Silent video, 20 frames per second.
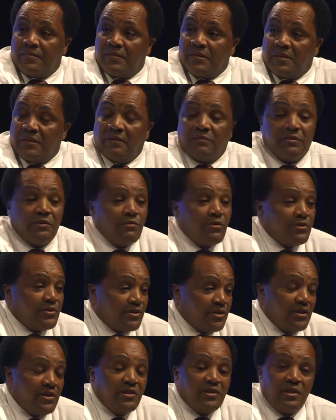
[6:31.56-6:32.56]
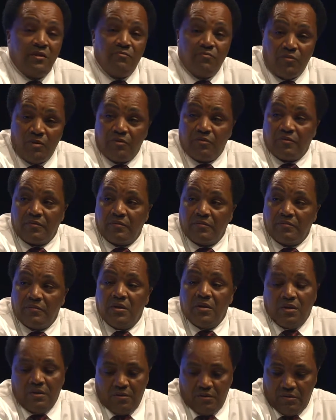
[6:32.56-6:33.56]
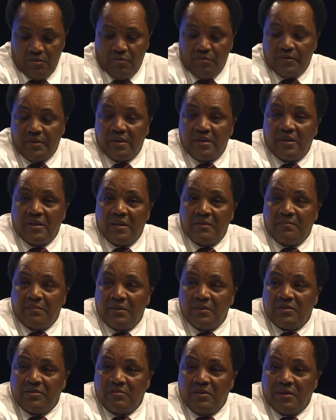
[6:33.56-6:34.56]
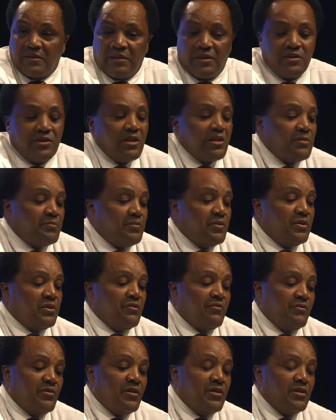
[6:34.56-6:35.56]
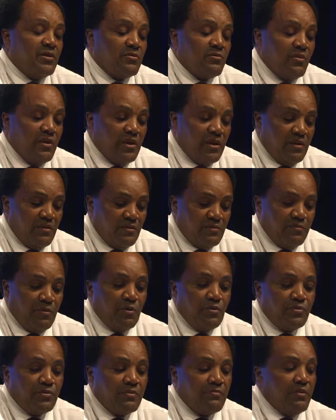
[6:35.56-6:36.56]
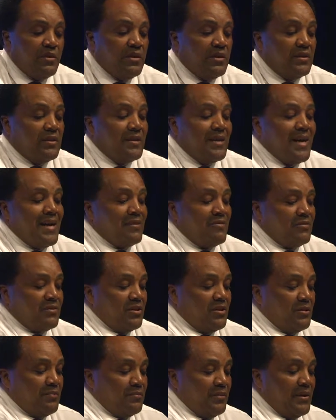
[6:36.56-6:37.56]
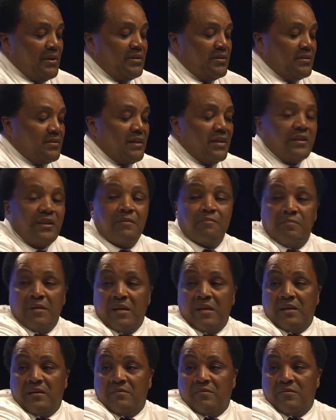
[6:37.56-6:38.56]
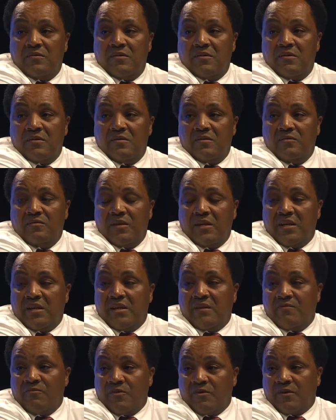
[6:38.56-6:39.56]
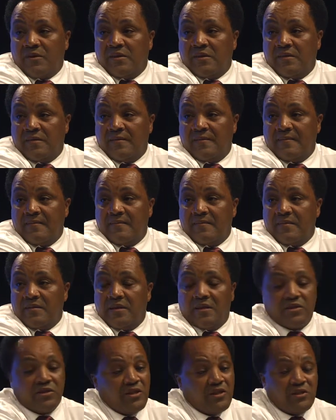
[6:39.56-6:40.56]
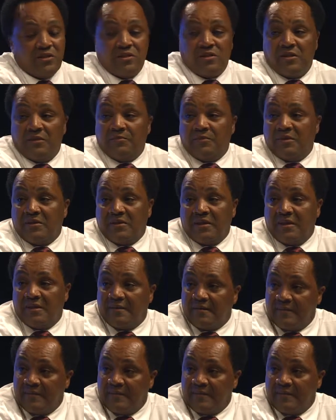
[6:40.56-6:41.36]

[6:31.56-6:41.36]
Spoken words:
And if they want to see something work, go over there to that place right there. Just put the funds where they're supposed to be and not to the places that they've been where it ain't working. It's just as simple as that.